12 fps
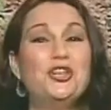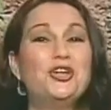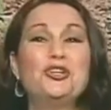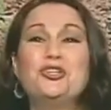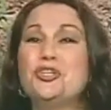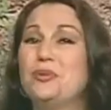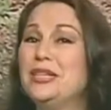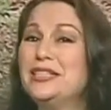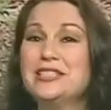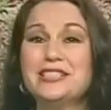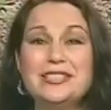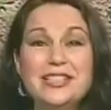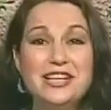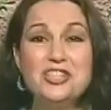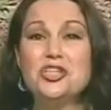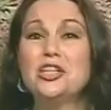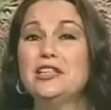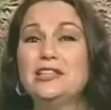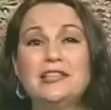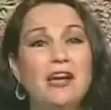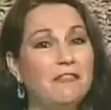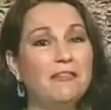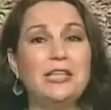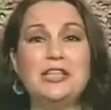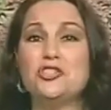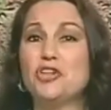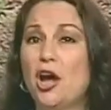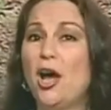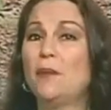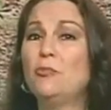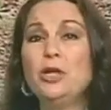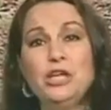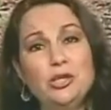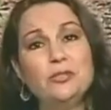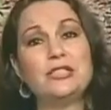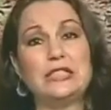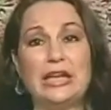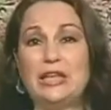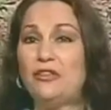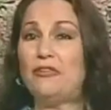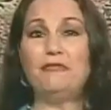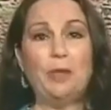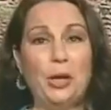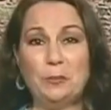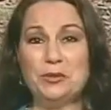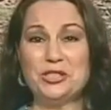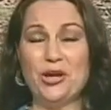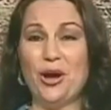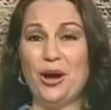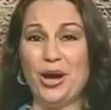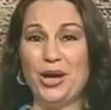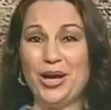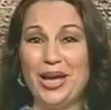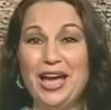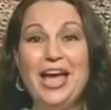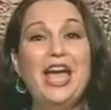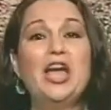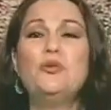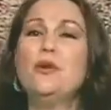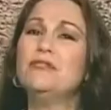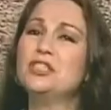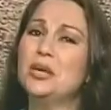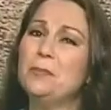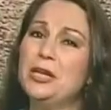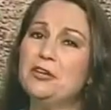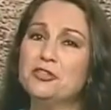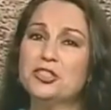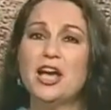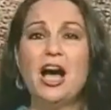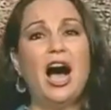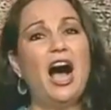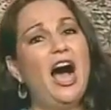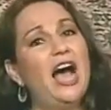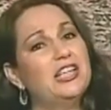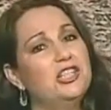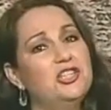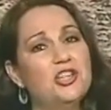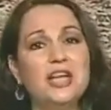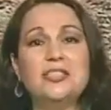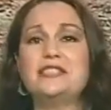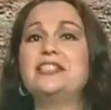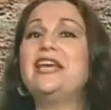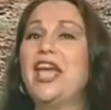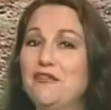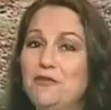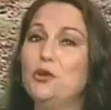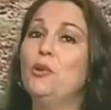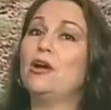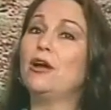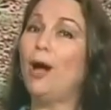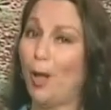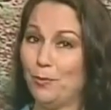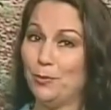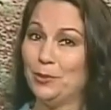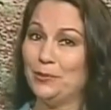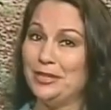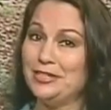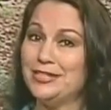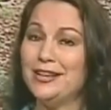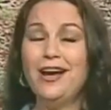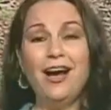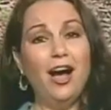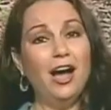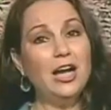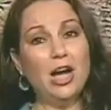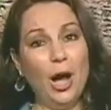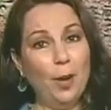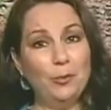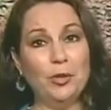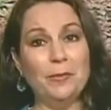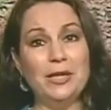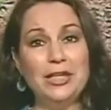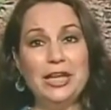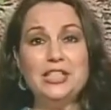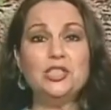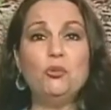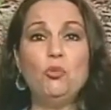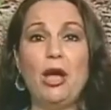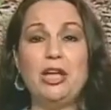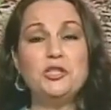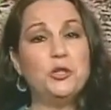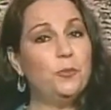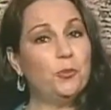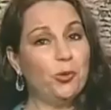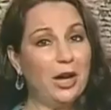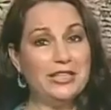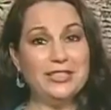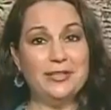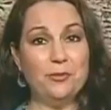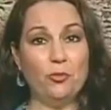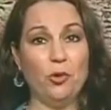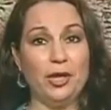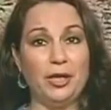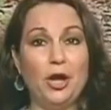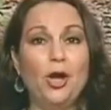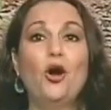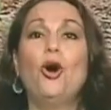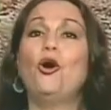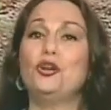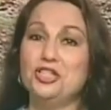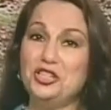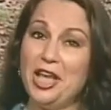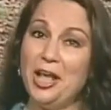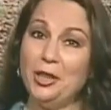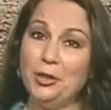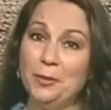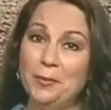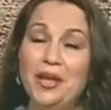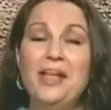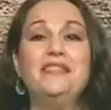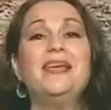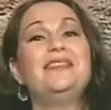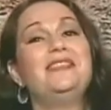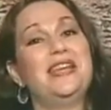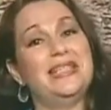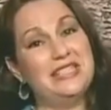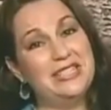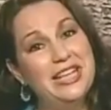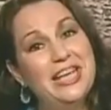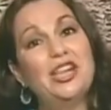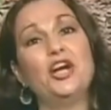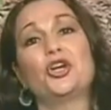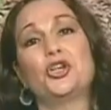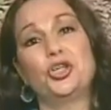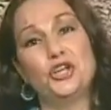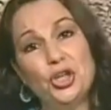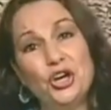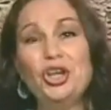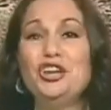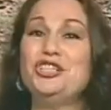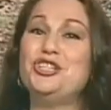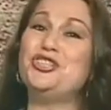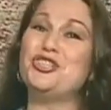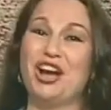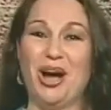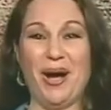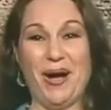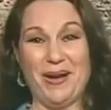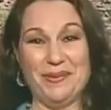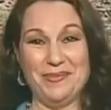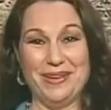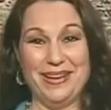you're doing such a lovely job when you sing the verb song. Nuevos amigos, I just gave you a compliment. A compliment is a way to praise someone or tell them that they did a good job.